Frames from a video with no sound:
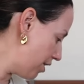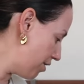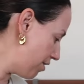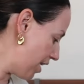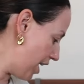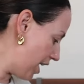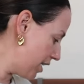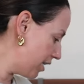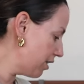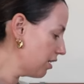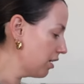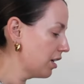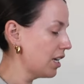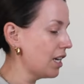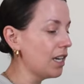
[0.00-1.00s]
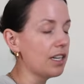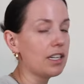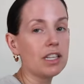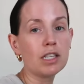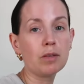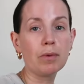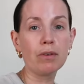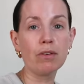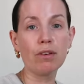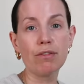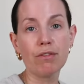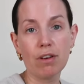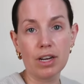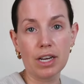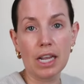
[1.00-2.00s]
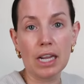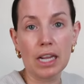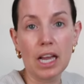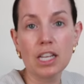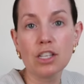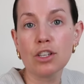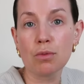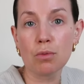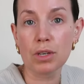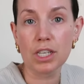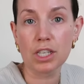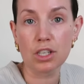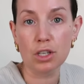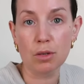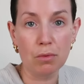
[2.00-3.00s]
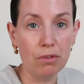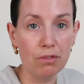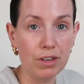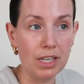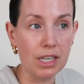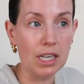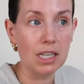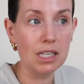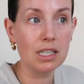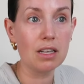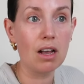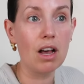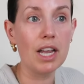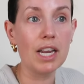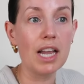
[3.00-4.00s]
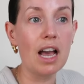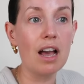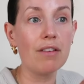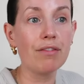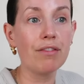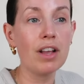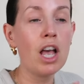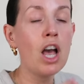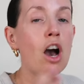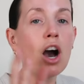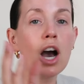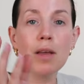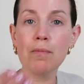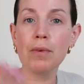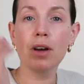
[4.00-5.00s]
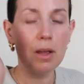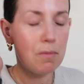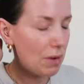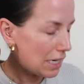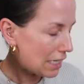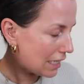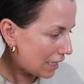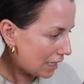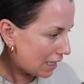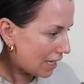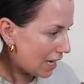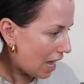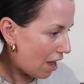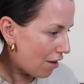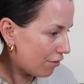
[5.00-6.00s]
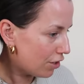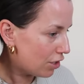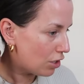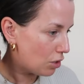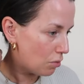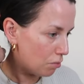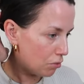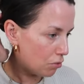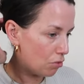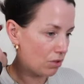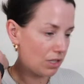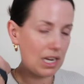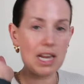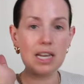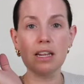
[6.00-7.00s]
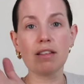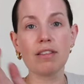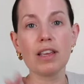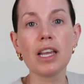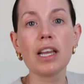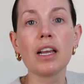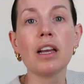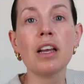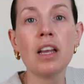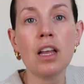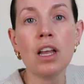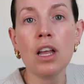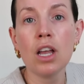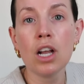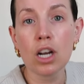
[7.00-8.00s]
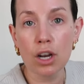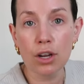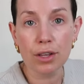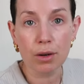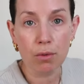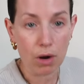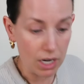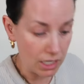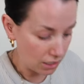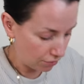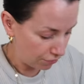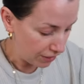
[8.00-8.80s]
I then, in the spirit of running and just wanting to do more fitness, I basically haven't bought anything clothing-wise,